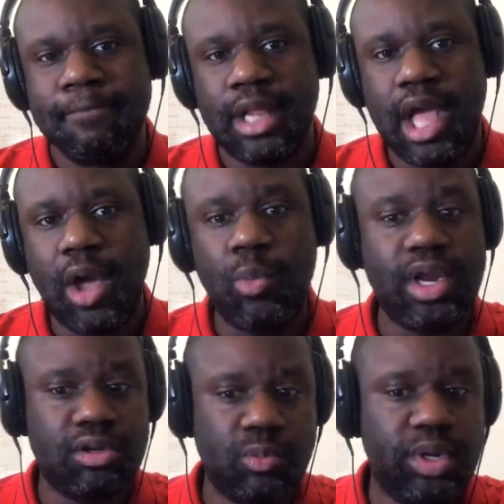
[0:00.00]
and we
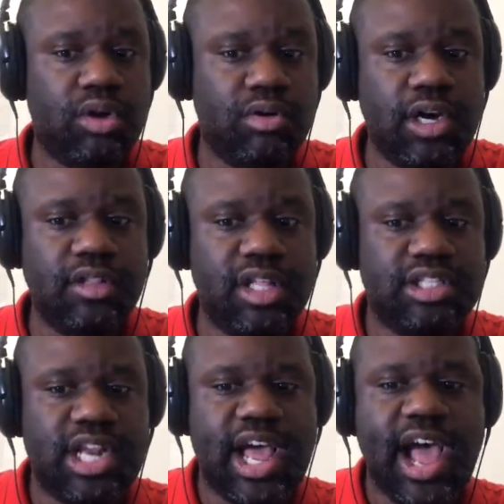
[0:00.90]
don't we don't know this and
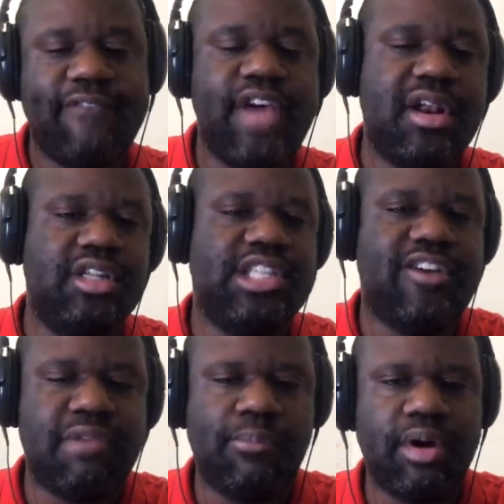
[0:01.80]
I, I found this out from
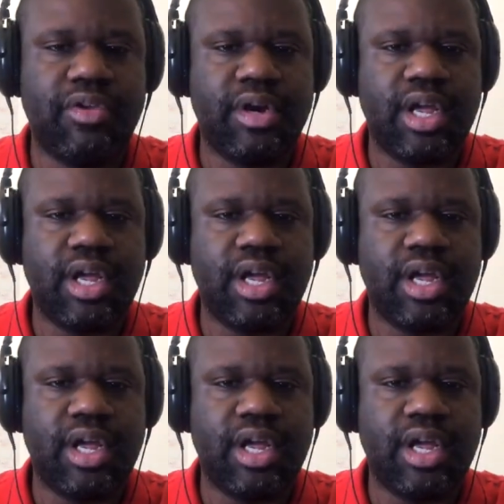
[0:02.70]
my brother.